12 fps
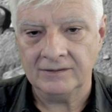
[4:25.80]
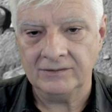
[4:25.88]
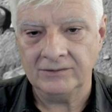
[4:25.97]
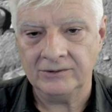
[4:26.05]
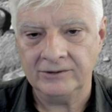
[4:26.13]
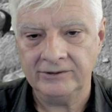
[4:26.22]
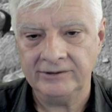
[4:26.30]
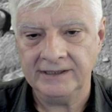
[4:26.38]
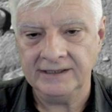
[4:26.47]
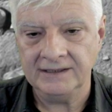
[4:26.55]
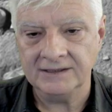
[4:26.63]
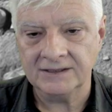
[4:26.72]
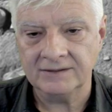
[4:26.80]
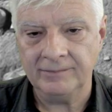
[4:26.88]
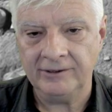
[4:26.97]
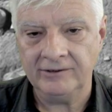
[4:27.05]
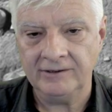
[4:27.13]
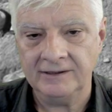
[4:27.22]
The two are
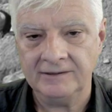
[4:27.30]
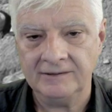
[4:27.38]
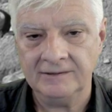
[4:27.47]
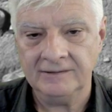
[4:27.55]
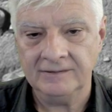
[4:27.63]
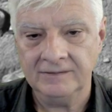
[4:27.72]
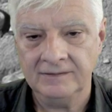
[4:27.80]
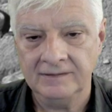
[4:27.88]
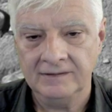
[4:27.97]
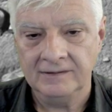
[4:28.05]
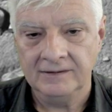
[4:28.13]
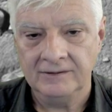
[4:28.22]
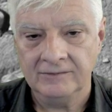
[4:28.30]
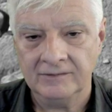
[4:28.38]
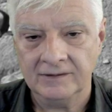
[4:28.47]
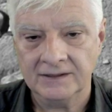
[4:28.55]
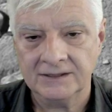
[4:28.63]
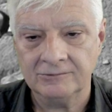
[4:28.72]
arranged parallel
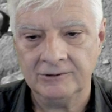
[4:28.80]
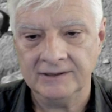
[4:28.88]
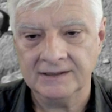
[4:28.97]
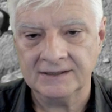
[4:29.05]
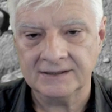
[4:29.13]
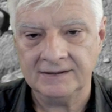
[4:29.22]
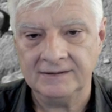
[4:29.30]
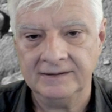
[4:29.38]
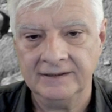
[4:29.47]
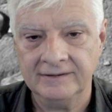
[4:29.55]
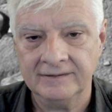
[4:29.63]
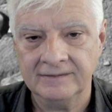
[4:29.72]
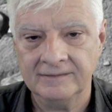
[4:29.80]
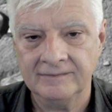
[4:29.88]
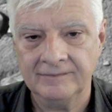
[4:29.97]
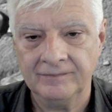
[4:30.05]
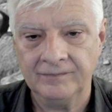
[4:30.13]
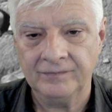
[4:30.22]
with this one side.
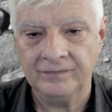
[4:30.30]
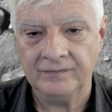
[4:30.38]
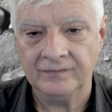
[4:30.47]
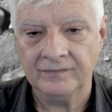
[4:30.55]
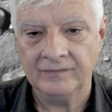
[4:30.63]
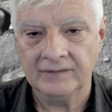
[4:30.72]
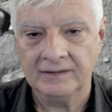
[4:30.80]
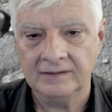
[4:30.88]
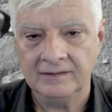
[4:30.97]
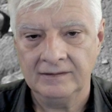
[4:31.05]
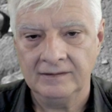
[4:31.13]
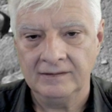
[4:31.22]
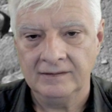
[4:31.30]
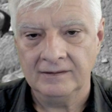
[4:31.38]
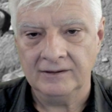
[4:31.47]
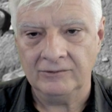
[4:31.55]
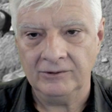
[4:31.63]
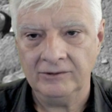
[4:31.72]

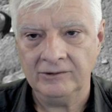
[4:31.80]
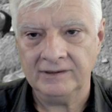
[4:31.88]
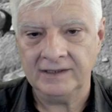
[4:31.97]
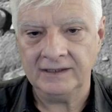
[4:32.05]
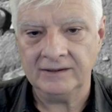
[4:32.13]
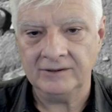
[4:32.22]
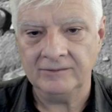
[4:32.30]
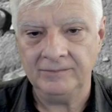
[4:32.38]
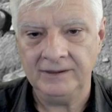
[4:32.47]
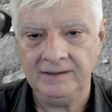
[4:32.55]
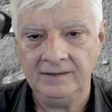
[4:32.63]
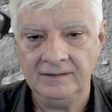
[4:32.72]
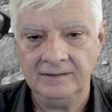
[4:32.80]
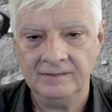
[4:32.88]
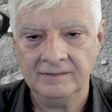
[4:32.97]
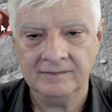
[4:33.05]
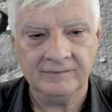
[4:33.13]
I wonder what that could be.